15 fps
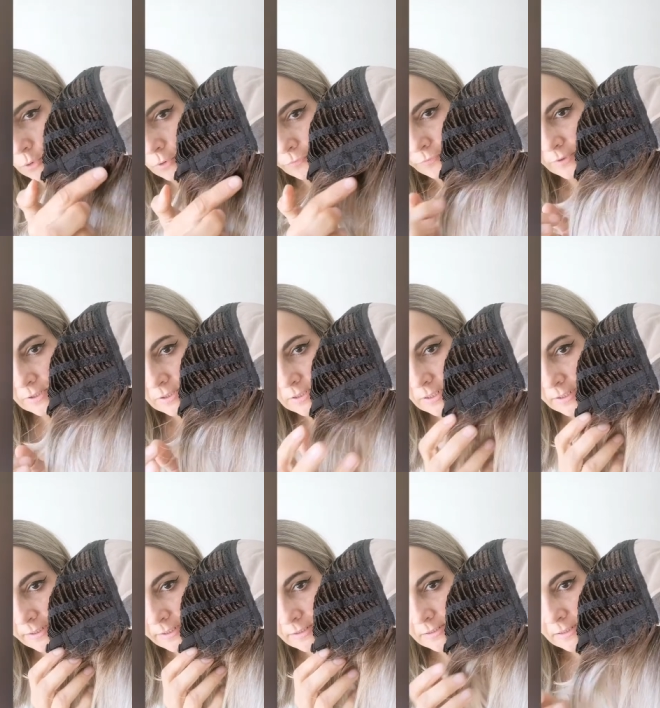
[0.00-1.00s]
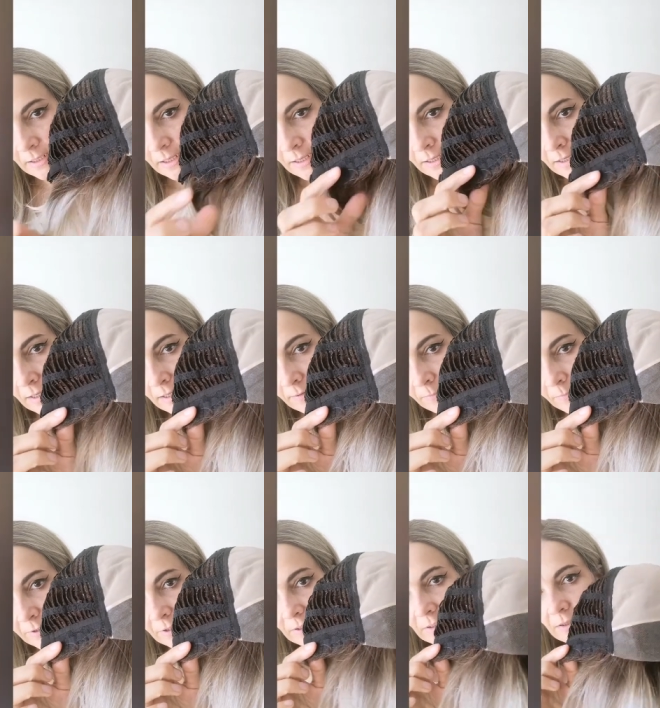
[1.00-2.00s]
on the sides,
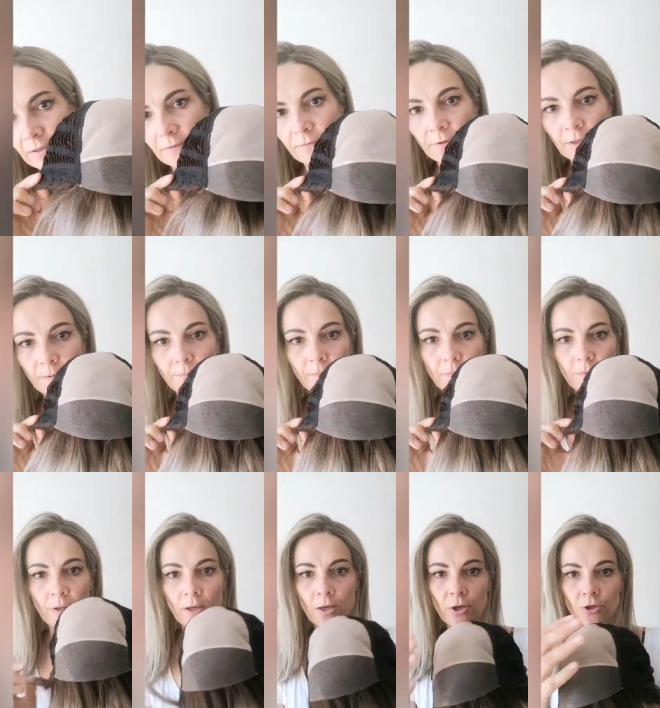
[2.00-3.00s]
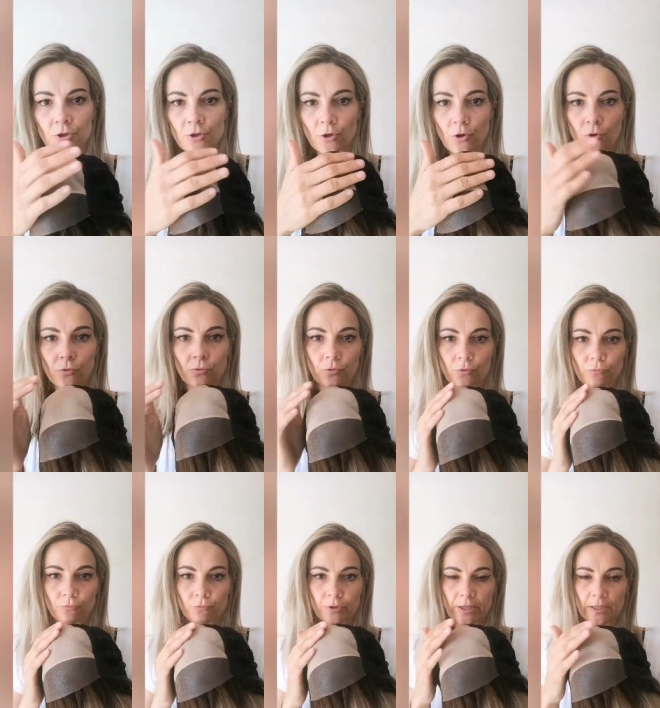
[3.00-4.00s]
which is lovely. So
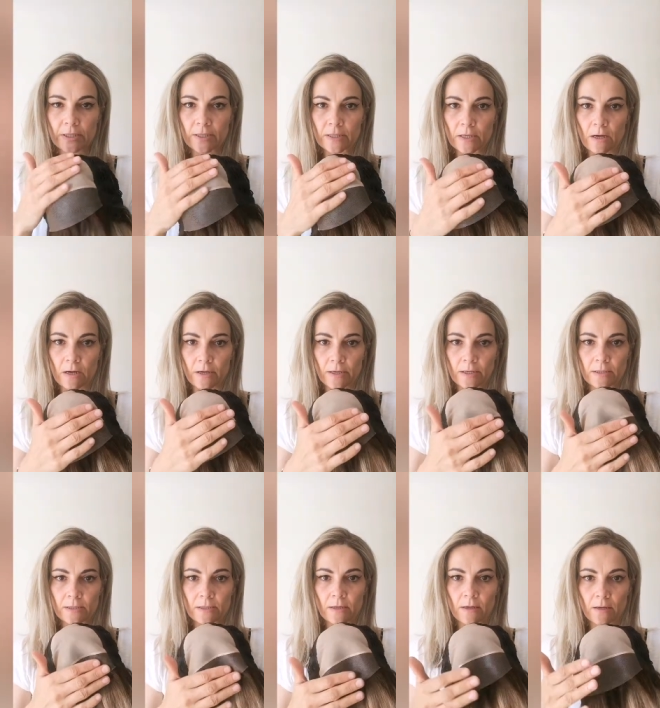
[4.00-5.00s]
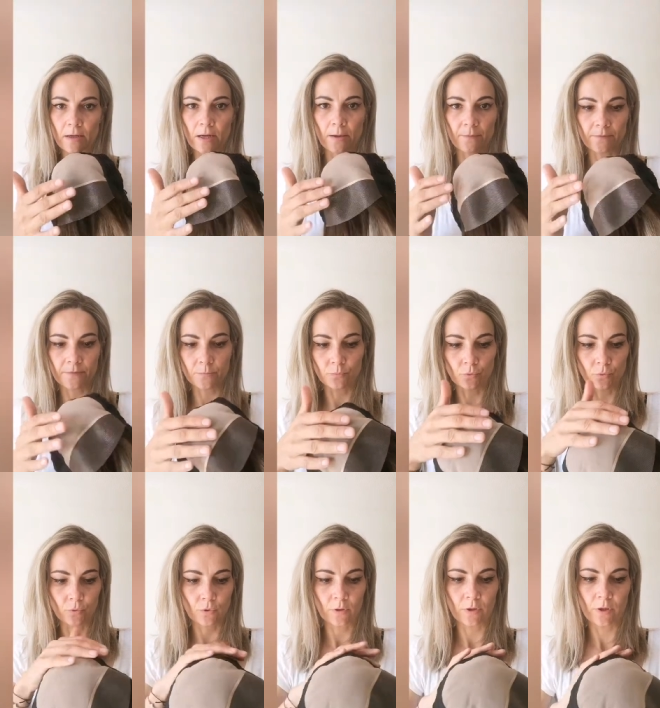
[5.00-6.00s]
really nice,
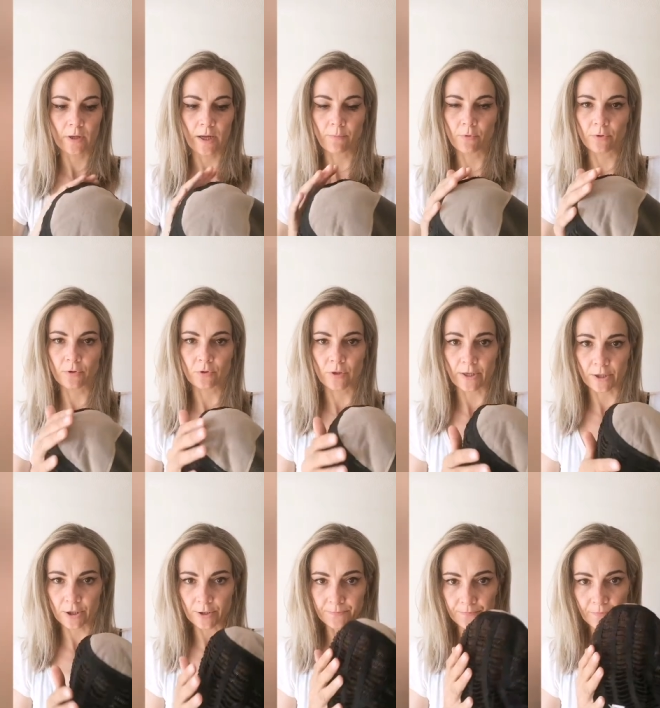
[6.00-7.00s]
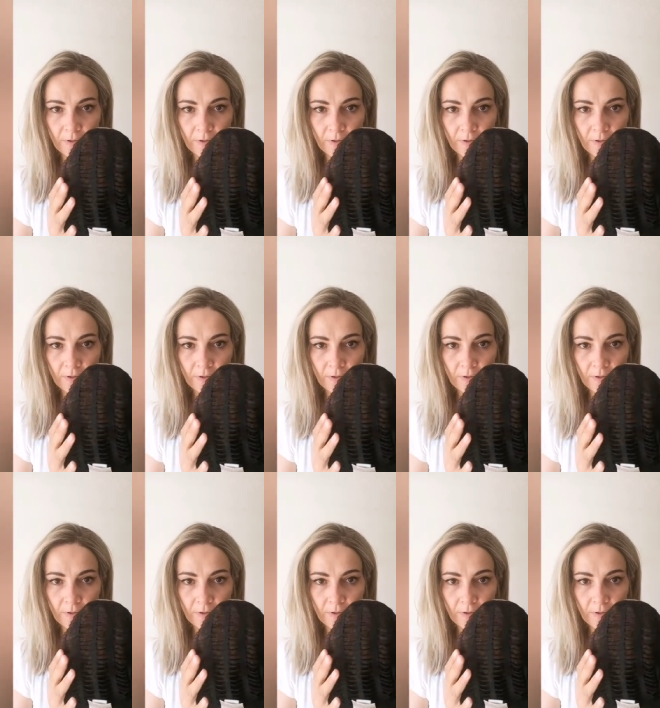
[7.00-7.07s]
comfortable cap construction.